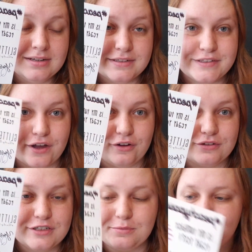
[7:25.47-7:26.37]
So
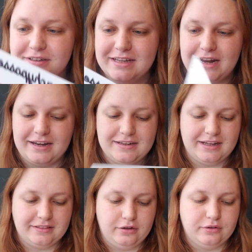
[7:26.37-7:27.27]
super excited to
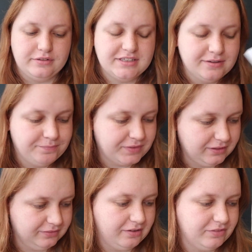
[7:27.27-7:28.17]
get those.
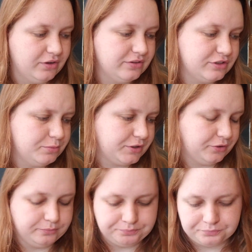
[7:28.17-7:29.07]
Love those, super
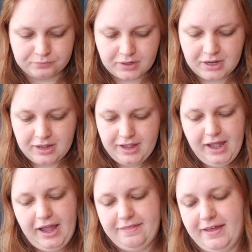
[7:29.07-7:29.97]
cute.
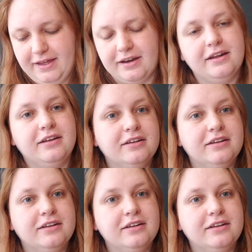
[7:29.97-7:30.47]
And then